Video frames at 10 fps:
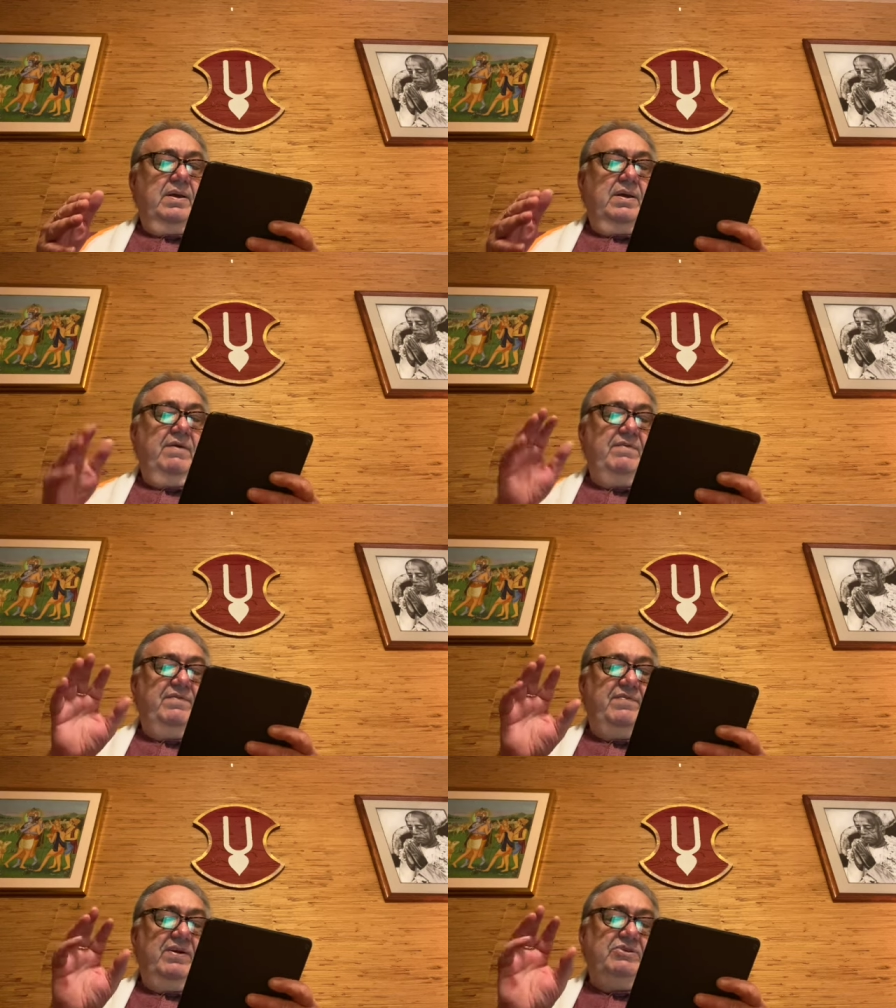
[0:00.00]
of the
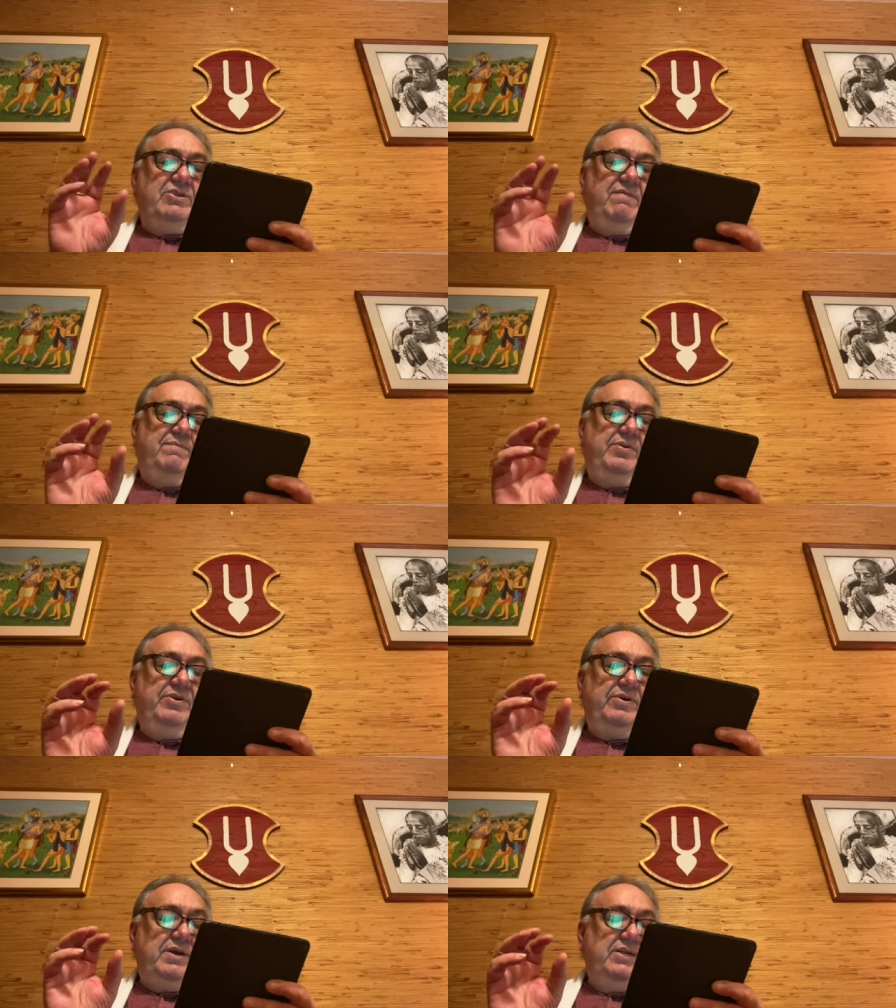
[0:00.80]
function of
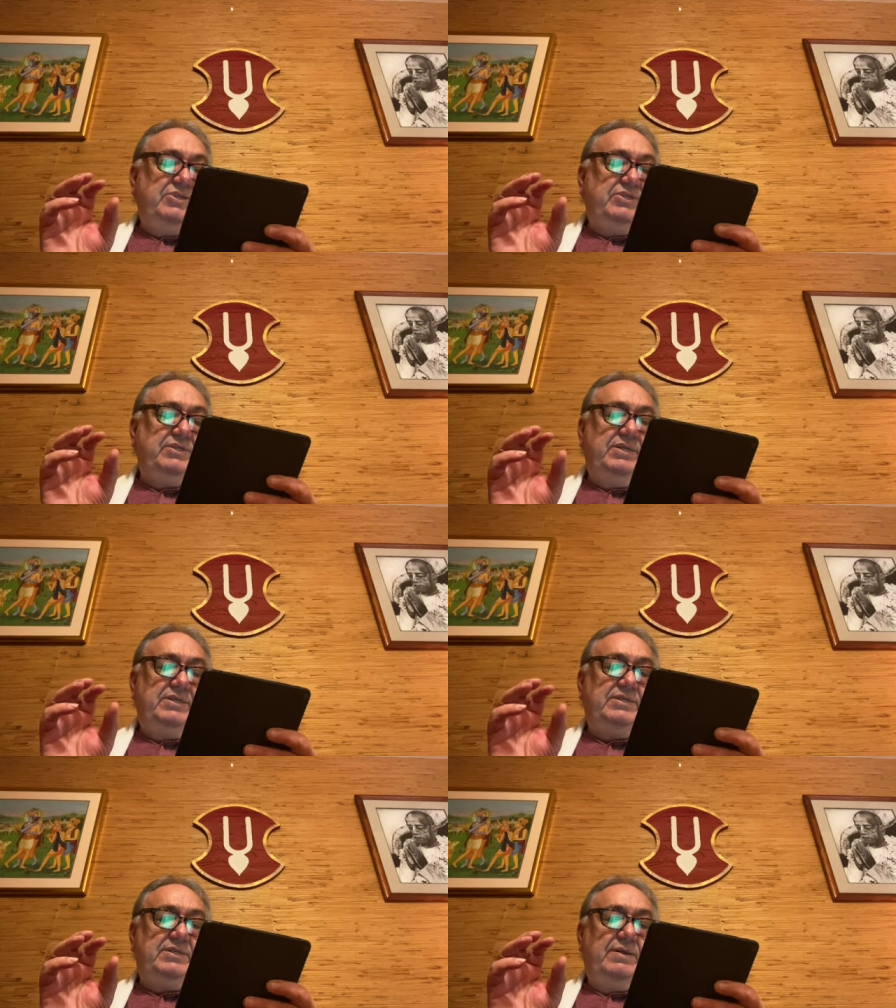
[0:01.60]
pure
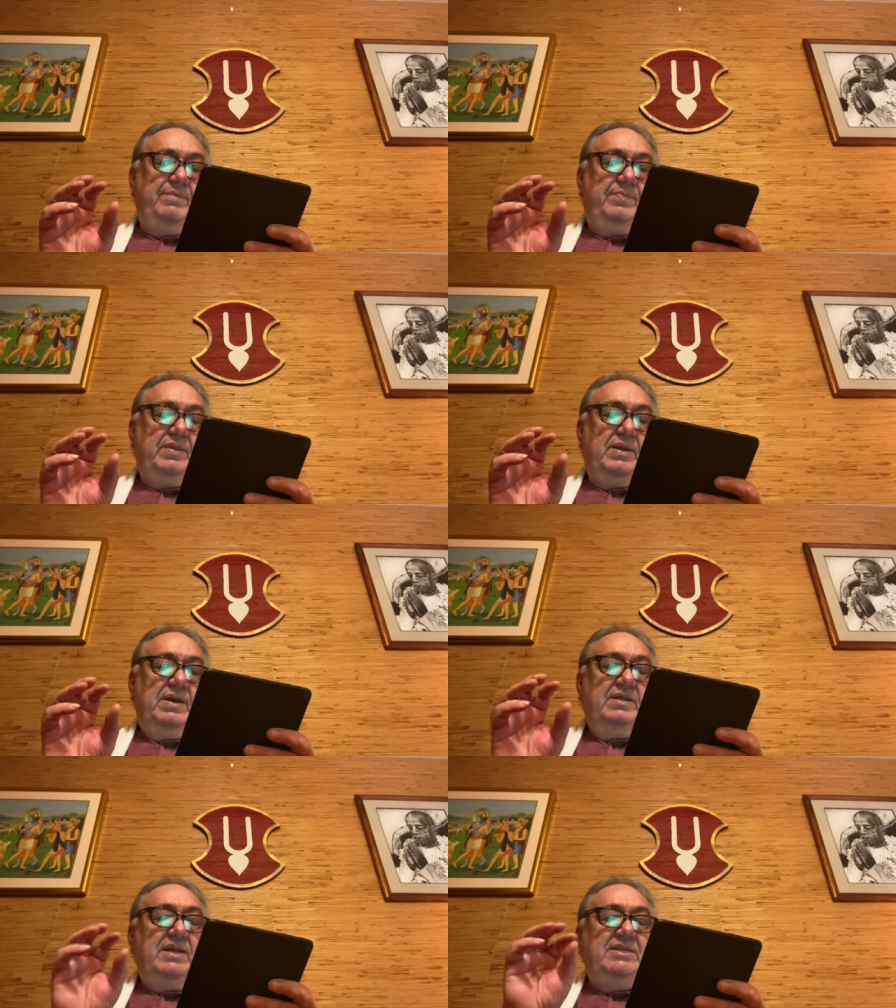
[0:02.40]
consciousness
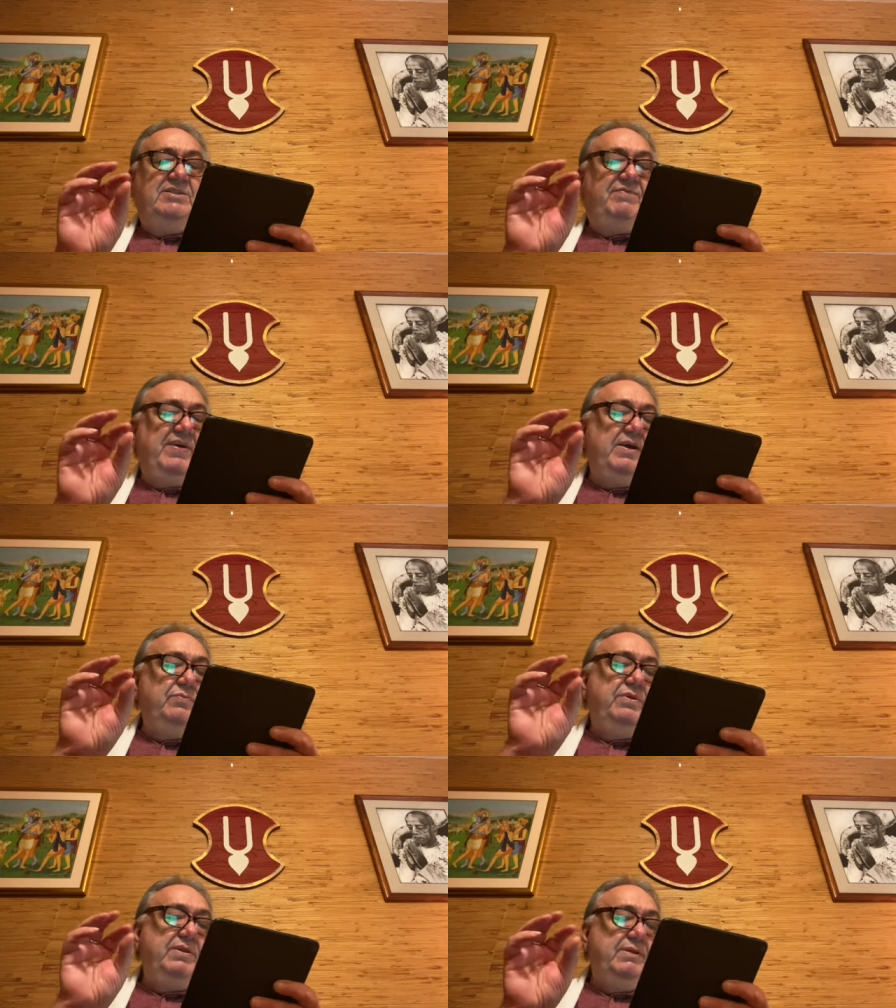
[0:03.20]
that is found
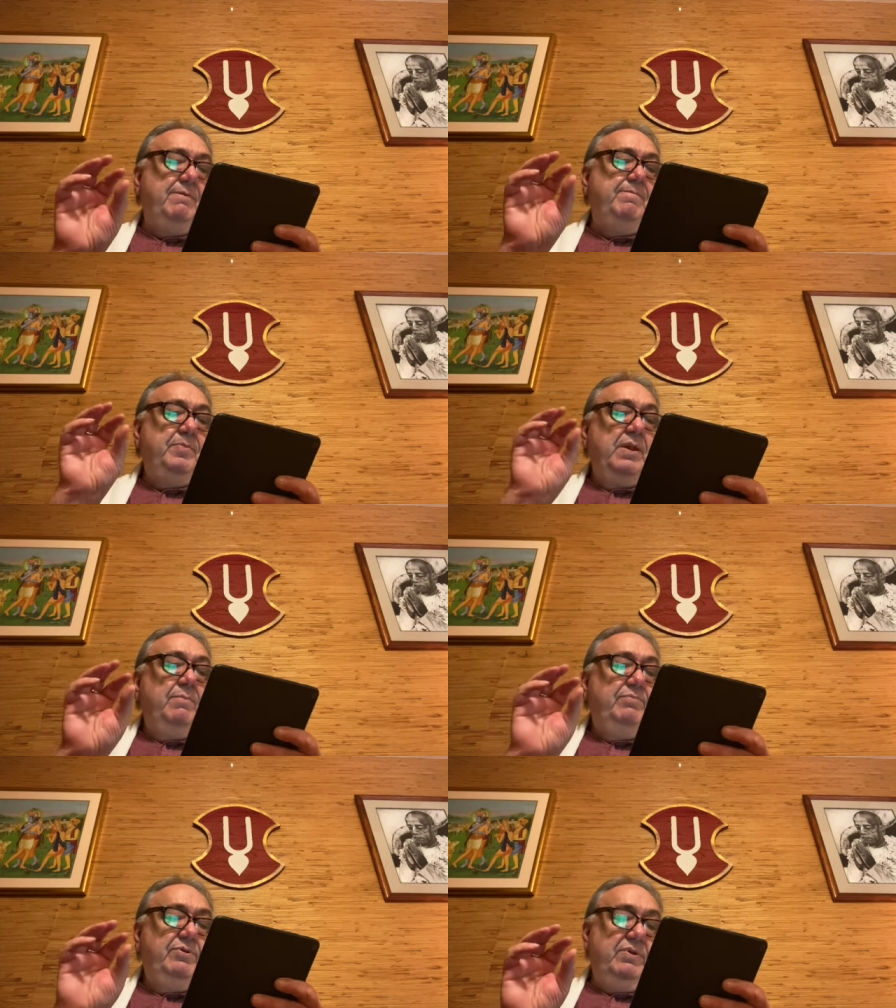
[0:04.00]
within the
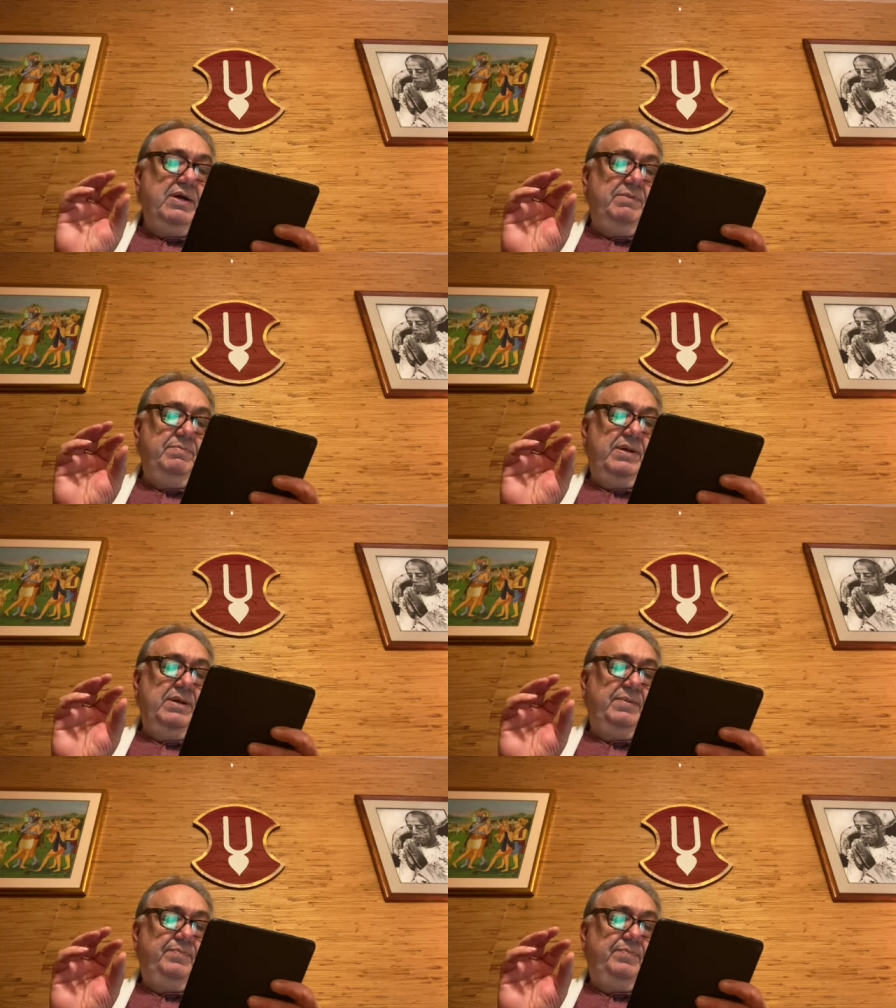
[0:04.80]
pure Atma.